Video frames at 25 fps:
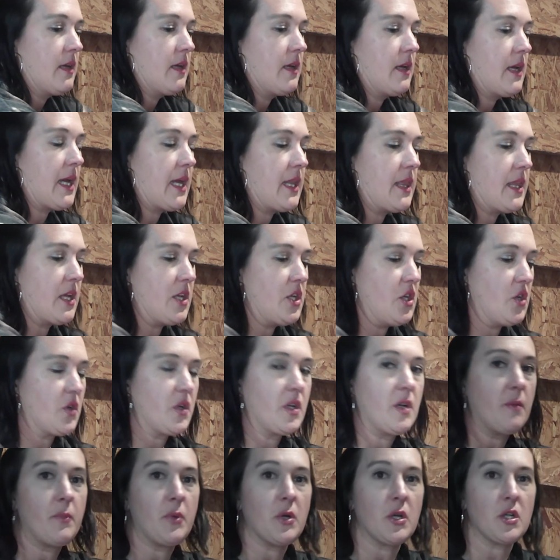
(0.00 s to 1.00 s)
and then you're
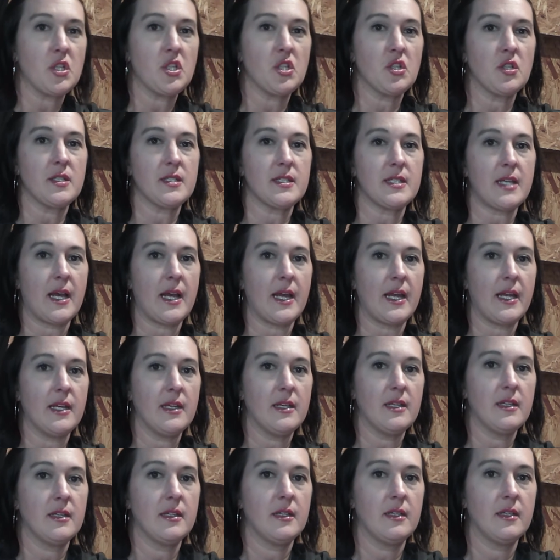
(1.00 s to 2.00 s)
going to push your
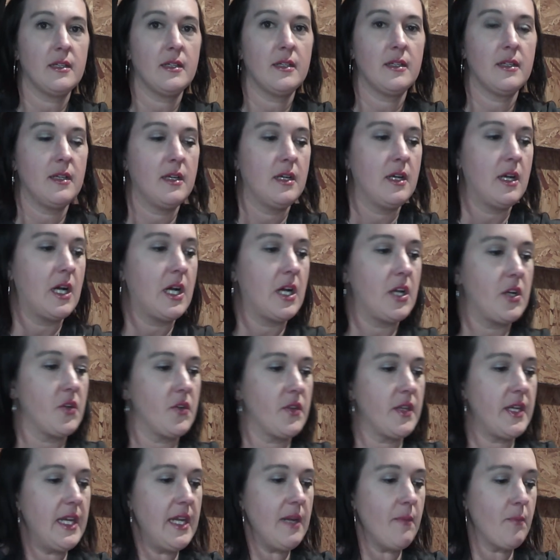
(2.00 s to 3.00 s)
design under
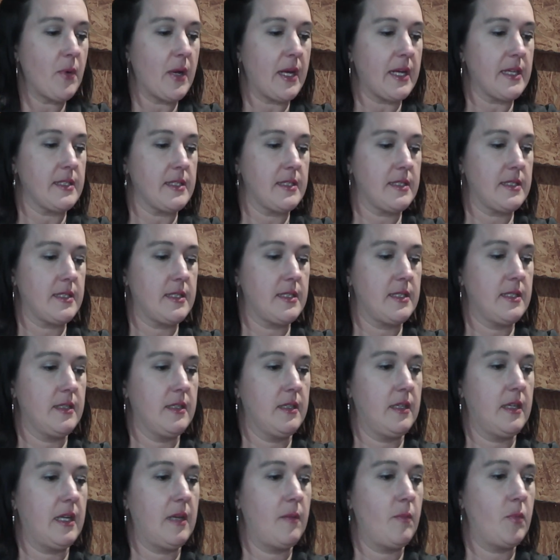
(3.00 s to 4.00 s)
the heat press
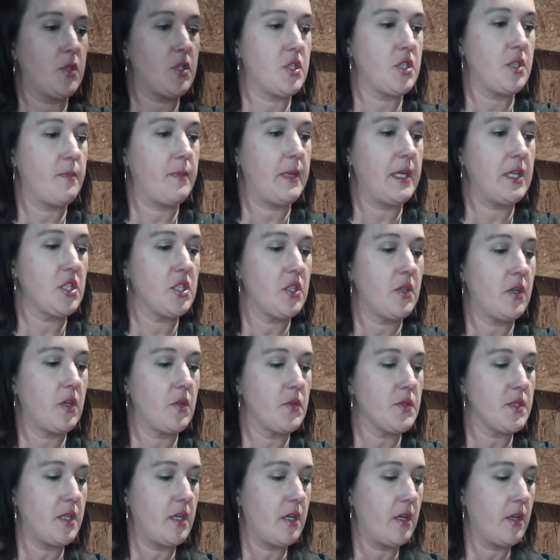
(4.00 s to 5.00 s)
and push it, make sure it
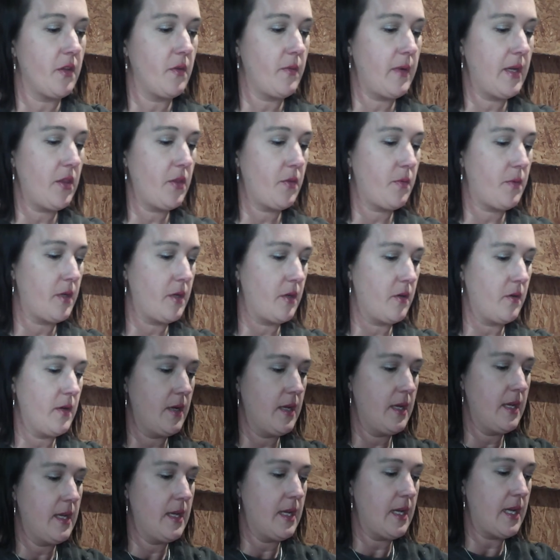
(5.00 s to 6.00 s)
goes all the way through.
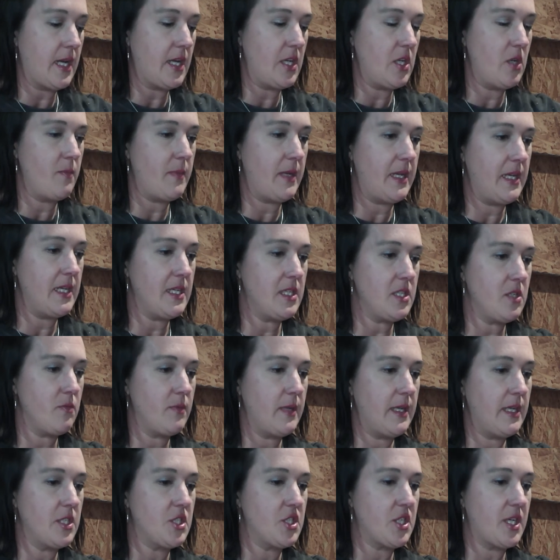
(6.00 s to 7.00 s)
And you may need to
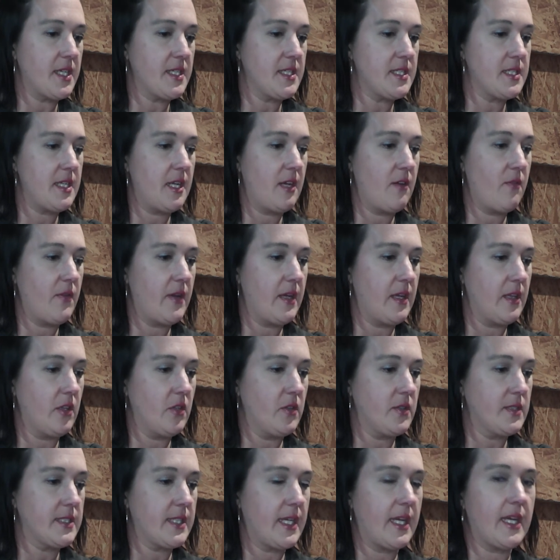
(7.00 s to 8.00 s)
readjust if it
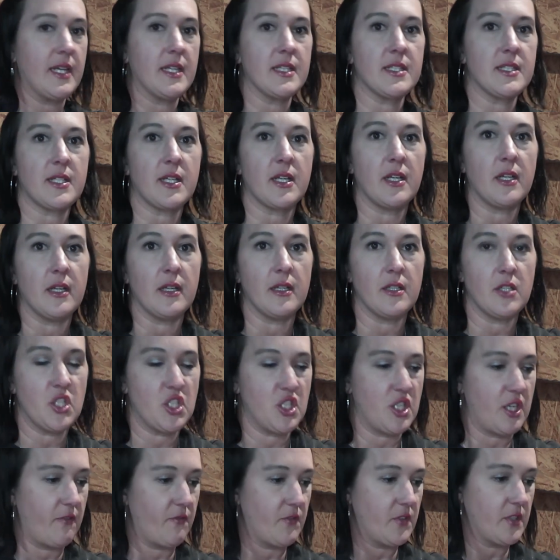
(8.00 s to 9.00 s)
looks like it's going to
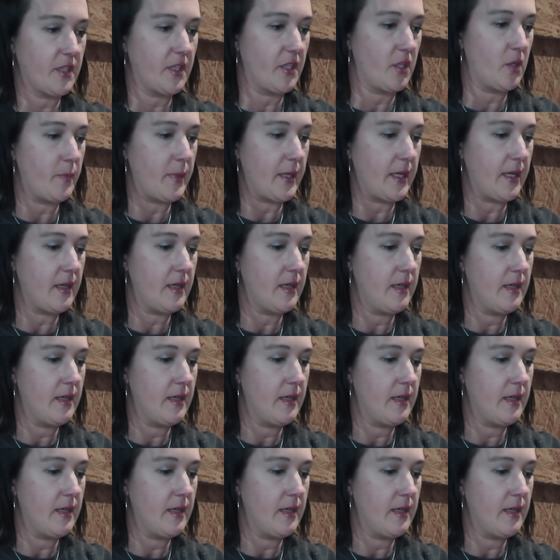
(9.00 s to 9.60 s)
shift a little bit.